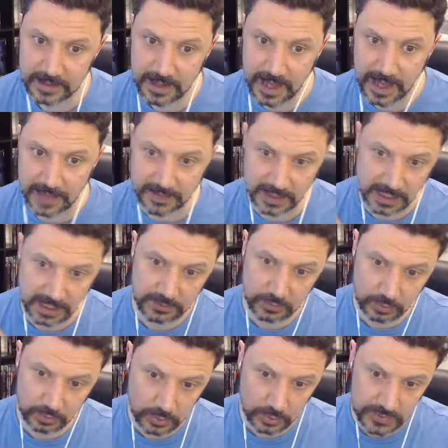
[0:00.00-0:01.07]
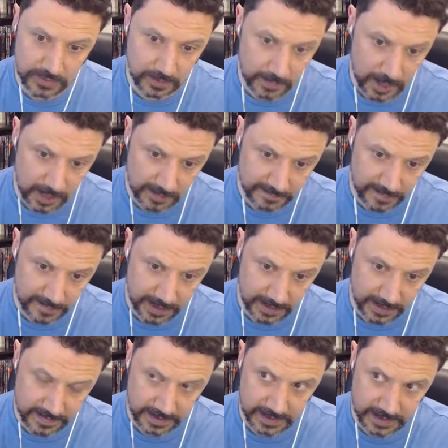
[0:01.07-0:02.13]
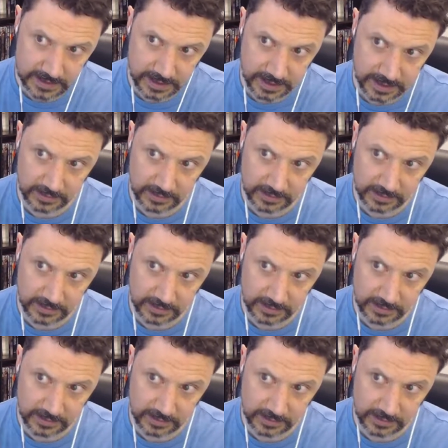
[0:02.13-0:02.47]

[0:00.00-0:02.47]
and they give you rules for modifying things like,